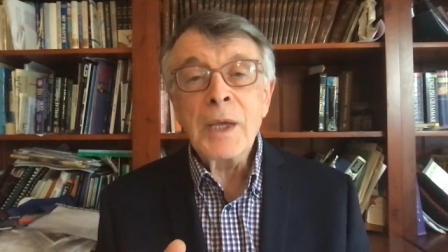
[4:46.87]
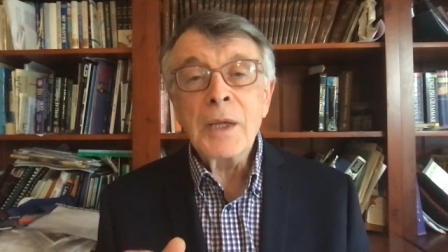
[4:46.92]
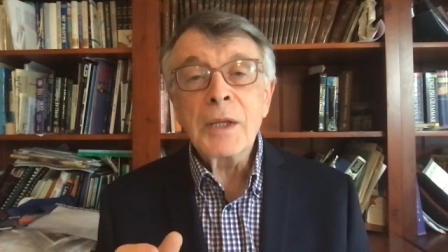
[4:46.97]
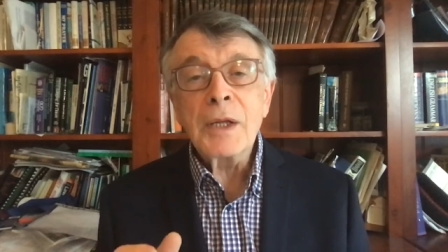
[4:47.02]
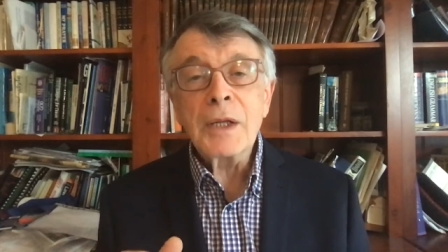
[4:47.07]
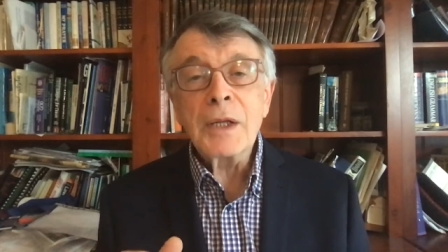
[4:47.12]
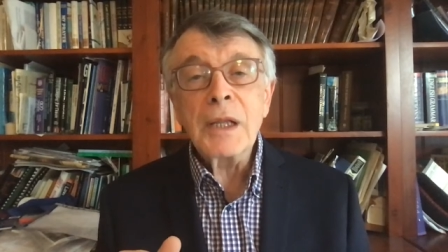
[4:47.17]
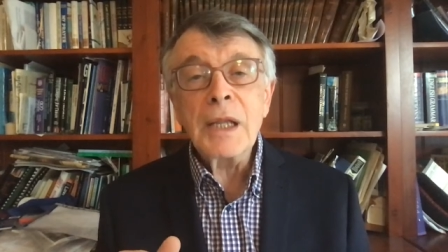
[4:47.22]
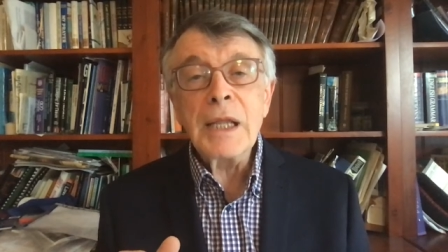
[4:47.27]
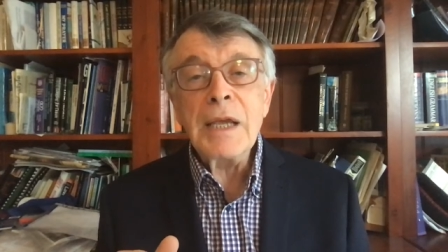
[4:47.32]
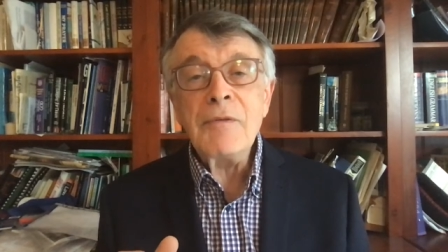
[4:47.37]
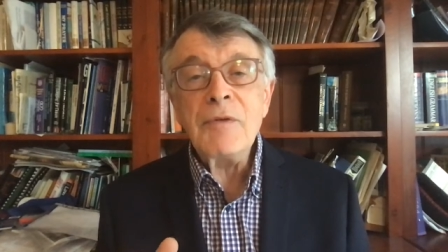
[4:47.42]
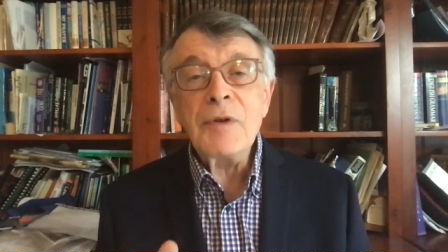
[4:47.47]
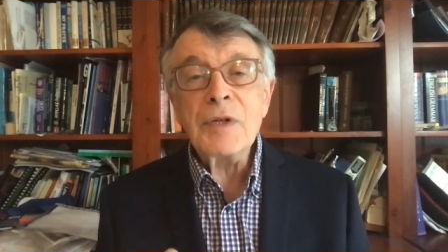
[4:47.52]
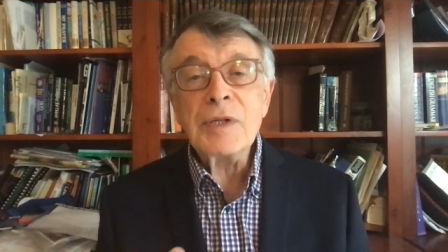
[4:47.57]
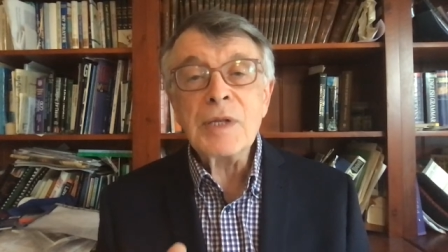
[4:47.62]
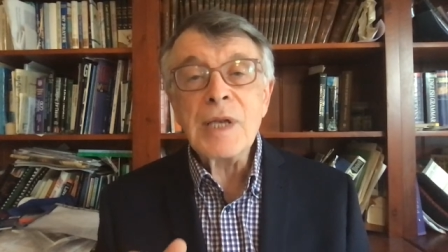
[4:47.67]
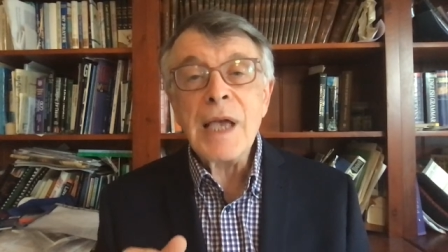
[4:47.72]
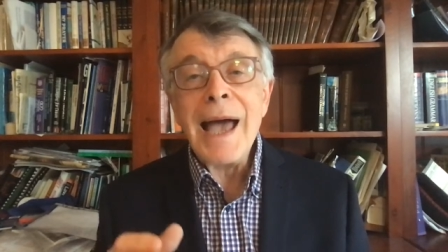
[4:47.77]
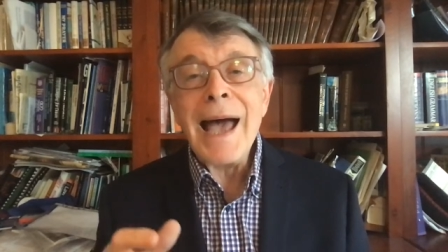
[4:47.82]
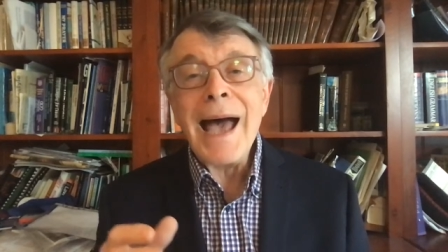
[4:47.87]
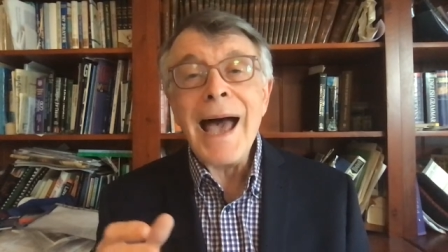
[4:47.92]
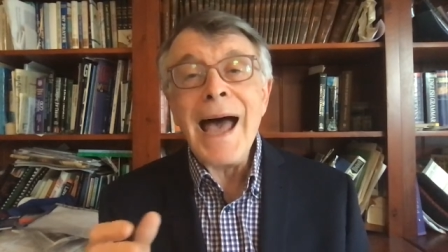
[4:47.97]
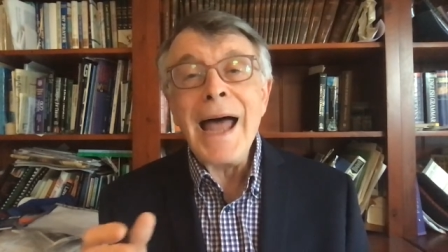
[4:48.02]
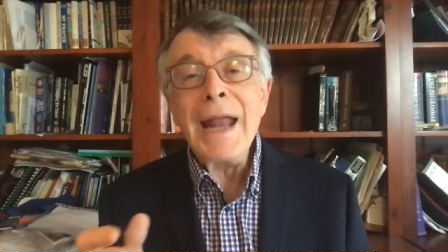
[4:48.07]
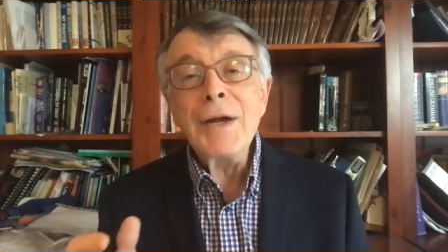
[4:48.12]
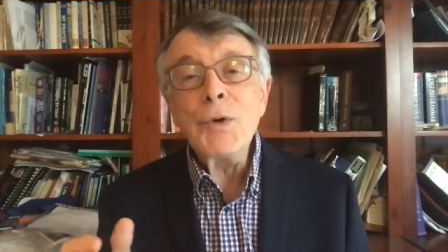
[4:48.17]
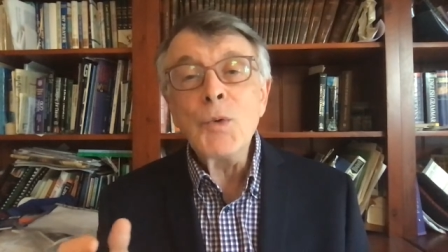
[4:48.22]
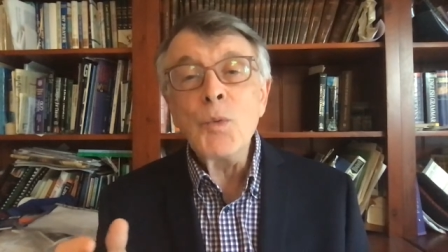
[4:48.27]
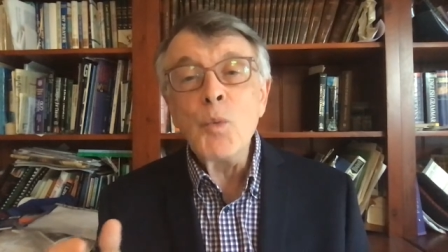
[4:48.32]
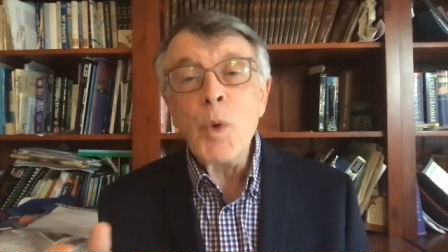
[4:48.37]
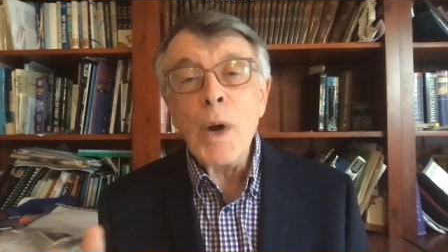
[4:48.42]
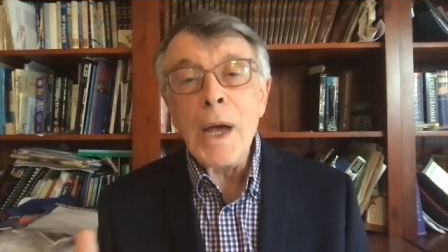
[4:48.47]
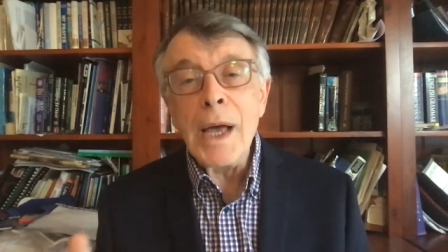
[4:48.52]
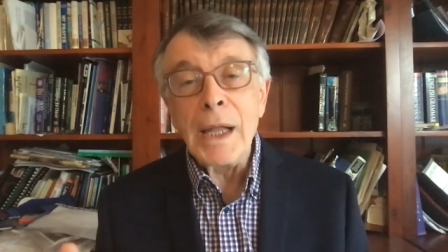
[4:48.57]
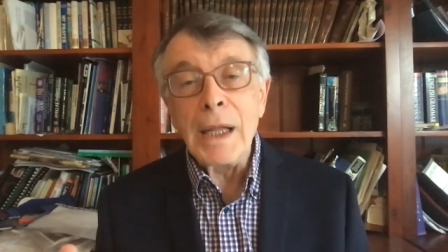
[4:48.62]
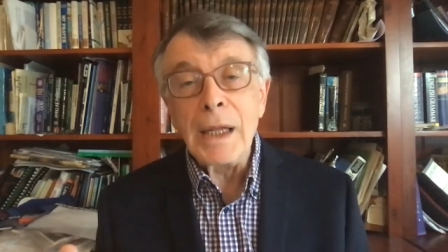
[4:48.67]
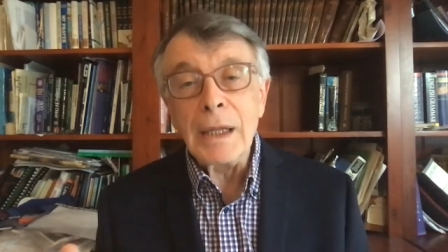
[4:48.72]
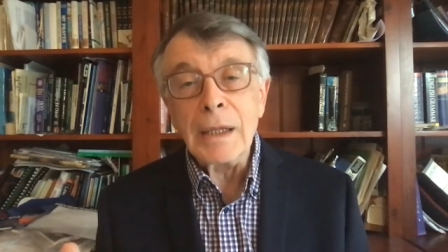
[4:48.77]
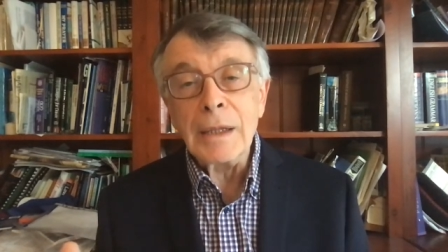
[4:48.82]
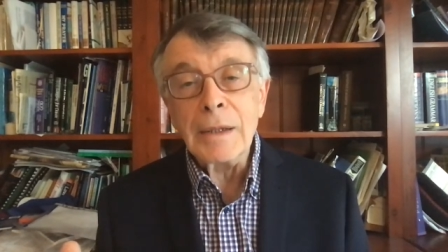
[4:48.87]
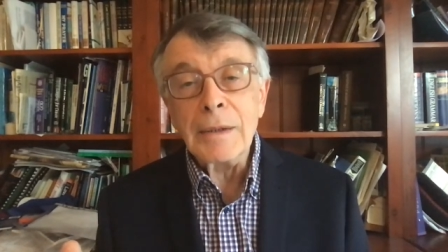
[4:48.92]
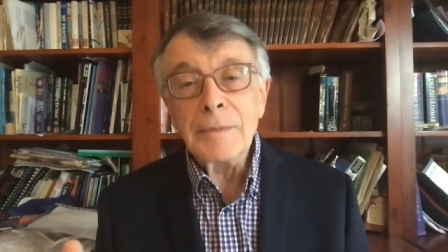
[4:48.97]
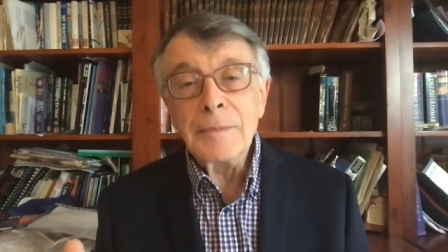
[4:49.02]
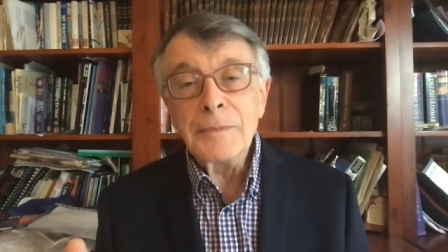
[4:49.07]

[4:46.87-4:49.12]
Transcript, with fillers: that leave us unwell.